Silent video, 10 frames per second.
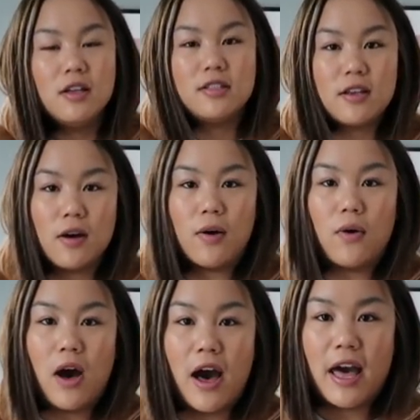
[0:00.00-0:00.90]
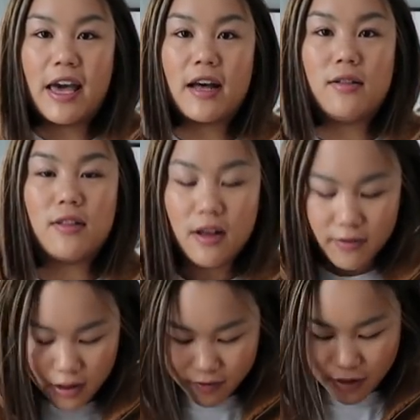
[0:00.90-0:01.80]
So I
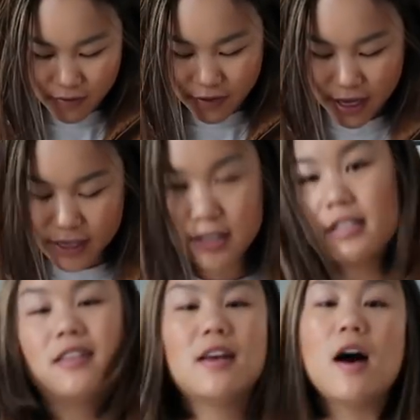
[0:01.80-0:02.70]
love, love, love this.